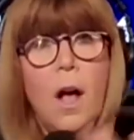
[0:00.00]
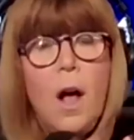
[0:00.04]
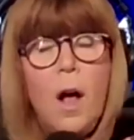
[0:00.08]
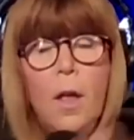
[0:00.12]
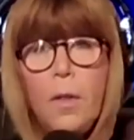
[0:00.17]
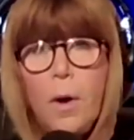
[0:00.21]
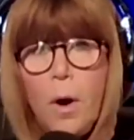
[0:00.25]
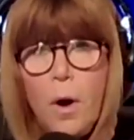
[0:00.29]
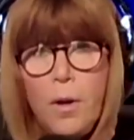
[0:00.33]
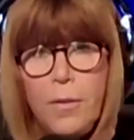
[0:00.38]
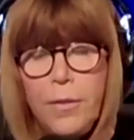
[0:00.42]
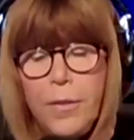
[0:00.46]

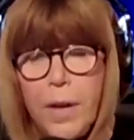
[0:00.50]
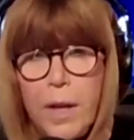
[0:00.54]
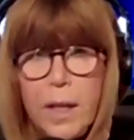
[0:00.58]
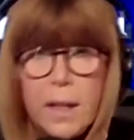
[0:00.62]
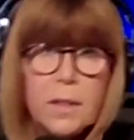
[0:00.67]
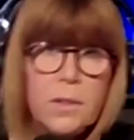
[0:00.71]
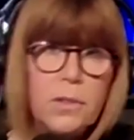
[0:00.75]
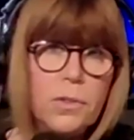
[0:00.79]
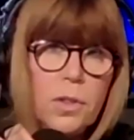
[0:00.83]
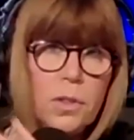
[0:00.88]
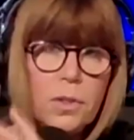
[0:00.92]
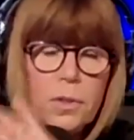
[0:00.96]
The whole thing
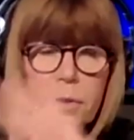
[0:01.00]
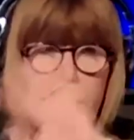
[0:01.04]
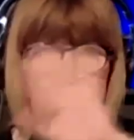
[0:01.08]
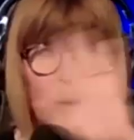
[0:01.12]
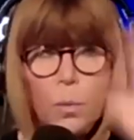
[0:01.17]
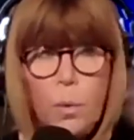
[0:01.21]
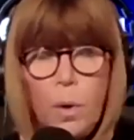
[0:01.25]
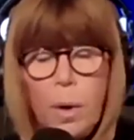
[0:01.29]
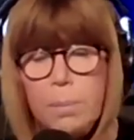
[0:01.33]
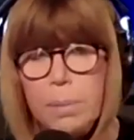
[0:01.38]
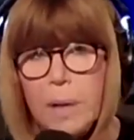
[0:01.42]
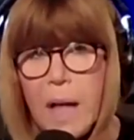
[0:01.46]
is just
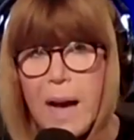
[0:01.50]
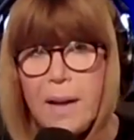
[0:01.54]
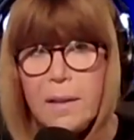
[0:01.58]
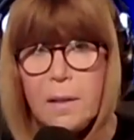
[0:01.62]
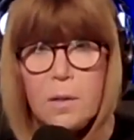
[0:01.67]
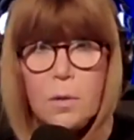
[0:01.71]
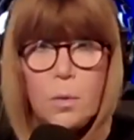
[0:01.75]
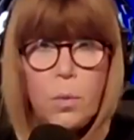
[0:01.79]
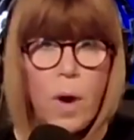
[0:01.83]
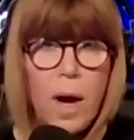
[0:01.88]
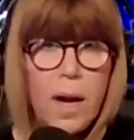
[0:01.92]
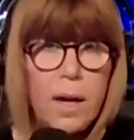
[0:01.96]
black
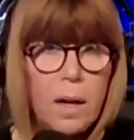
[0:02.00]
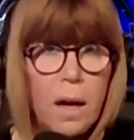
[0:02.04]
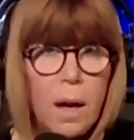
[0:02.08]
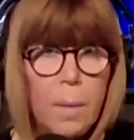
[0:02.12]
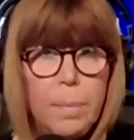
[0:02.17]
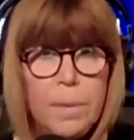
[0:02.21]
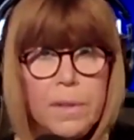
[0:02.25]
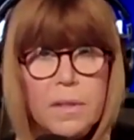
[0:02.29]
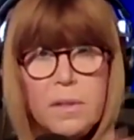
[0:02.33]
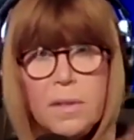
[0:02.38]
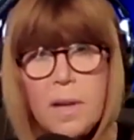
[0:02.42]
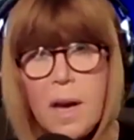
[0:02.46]
is white,
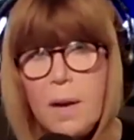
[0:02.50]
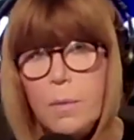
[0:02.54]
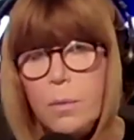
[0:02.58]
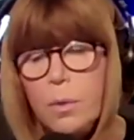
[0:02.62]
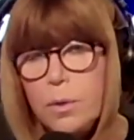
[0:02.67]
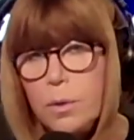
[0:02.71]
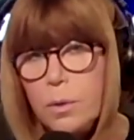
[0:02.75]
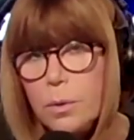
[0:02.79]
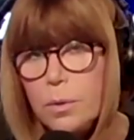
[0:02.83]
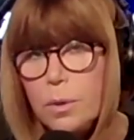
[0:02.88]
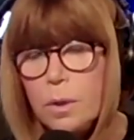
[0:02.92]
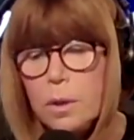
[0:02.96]
up is down, we're
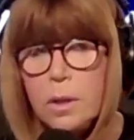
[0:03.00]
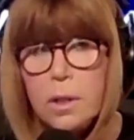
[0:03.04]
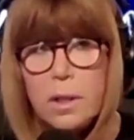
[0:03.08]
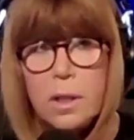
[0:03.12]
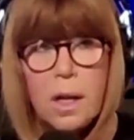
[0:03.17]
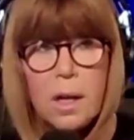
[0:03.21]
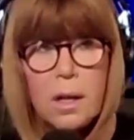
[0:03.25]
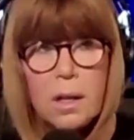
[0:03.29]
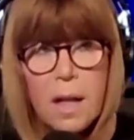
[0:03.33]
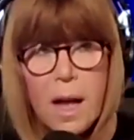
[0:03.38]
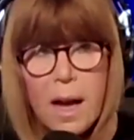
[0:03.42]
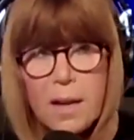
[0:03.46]
through the
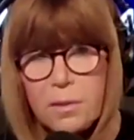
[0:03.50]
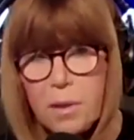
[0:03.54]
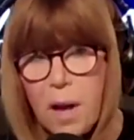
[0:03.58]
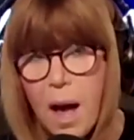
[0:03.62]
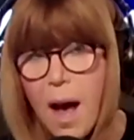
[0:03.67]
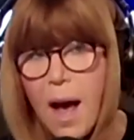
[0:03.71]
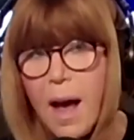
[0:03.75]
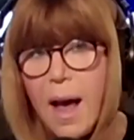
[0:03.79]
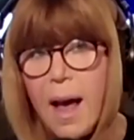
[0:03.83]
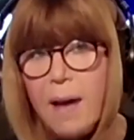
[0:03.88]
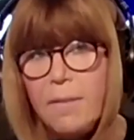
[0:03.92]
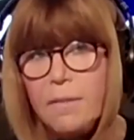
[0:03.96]
looking glass.
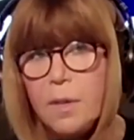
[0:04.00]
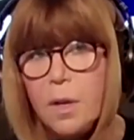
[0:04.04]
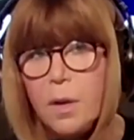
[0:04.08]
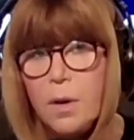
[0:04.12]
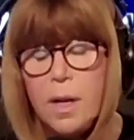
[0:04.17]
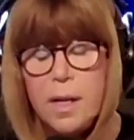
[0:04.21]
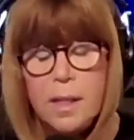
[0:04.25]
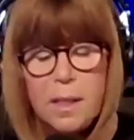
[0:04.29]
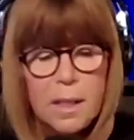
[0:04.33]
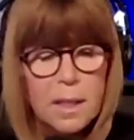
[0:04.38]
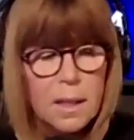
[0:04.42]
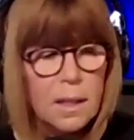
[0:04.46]
I have no
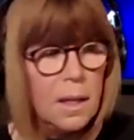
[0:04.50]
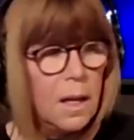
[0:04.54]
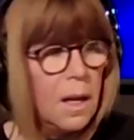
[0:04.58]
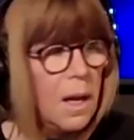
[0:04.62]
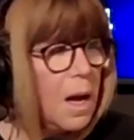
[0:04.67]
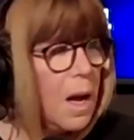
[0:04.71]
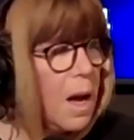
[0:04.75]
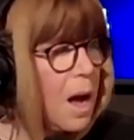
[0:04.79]
idea.